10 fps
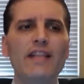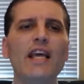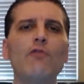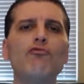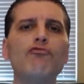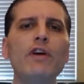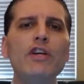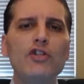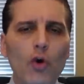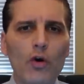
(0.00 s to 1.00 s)
It's a
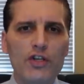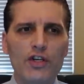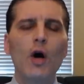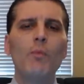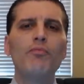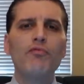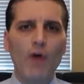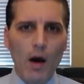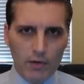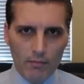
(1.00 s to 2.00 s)
resource
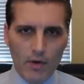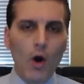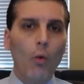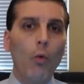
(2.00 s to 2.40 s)
problem.